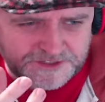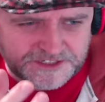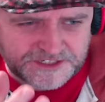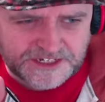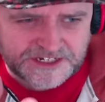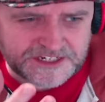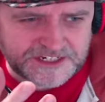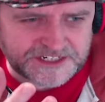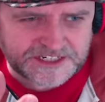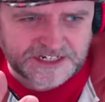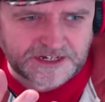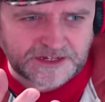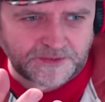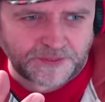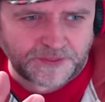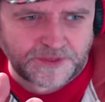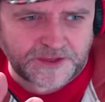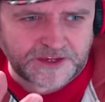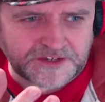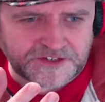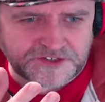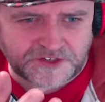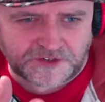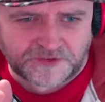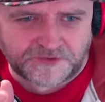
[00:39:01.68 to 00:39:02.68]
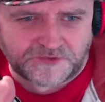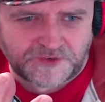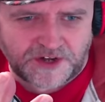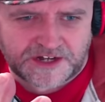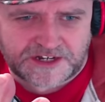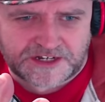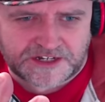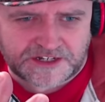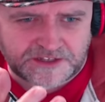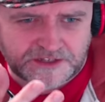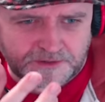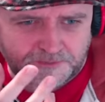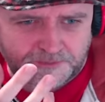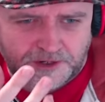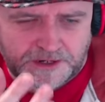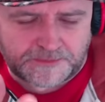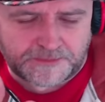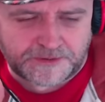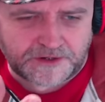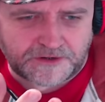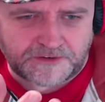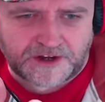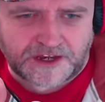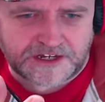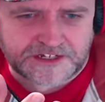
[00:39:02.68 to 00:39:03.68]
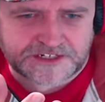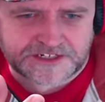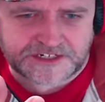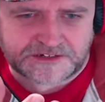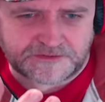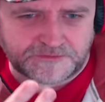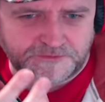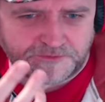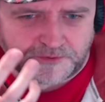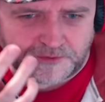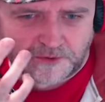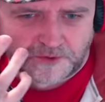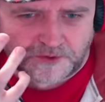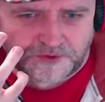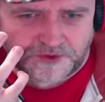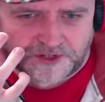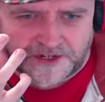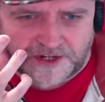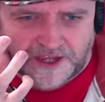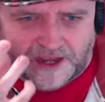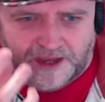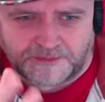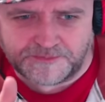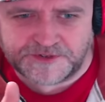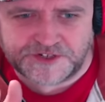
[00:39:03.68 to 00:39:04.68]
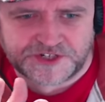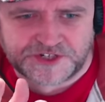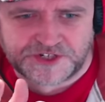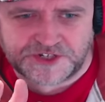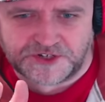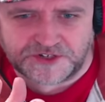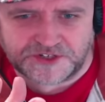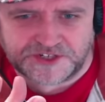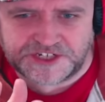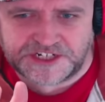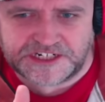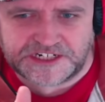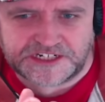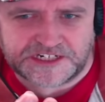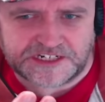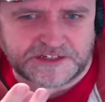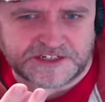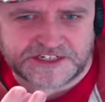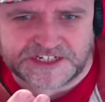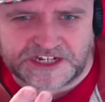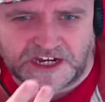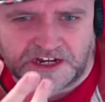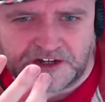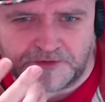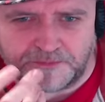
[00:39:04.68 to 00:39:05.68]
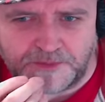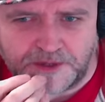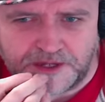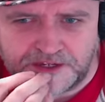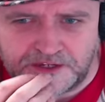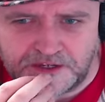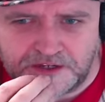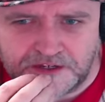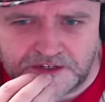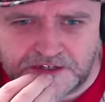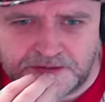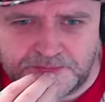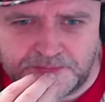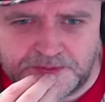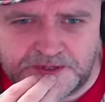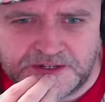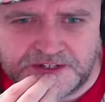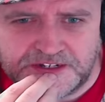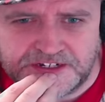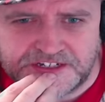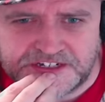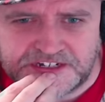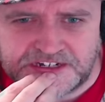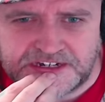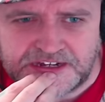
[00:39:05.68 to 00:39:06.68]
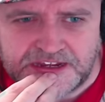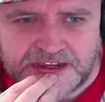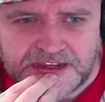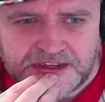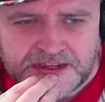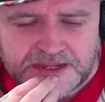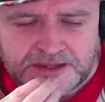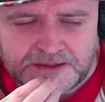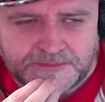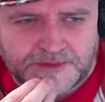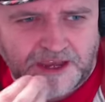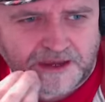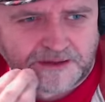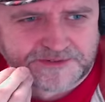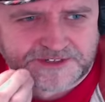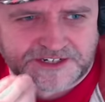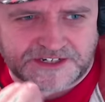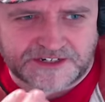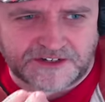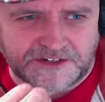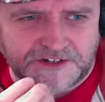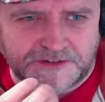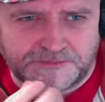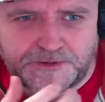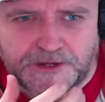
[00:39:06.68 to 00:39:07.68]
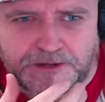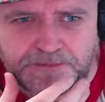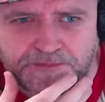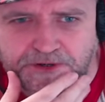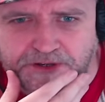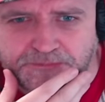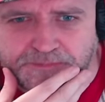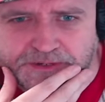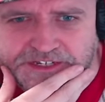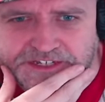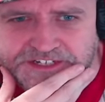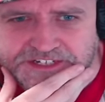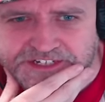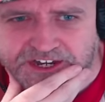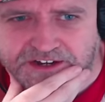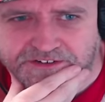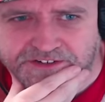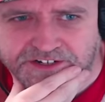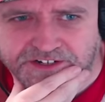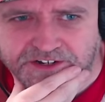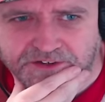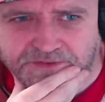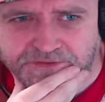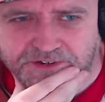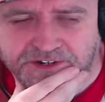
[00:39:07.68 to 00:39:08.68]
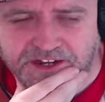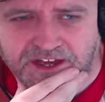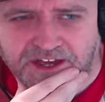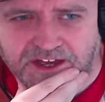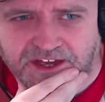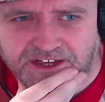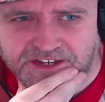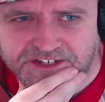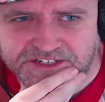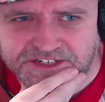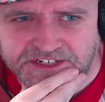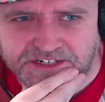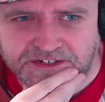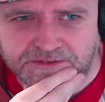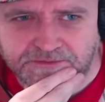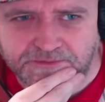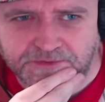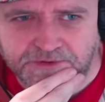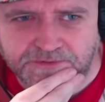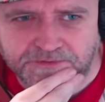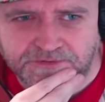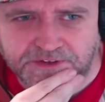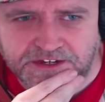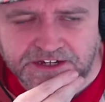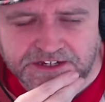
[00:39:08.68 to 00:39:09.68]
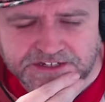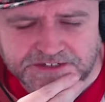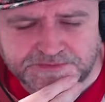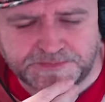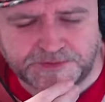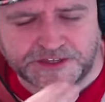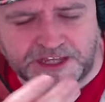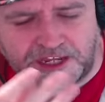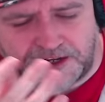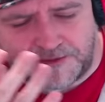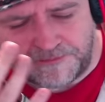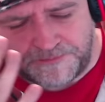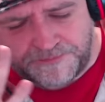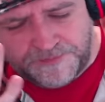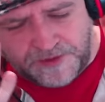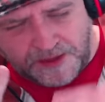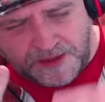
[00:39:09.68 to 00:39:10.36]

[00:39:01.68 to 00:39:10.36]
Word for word: they're seeing things on Reddit that people are asking for that I'm just not seeing inside of my own community. Perhaps a lot of people have been sounding off and asking for things. But then,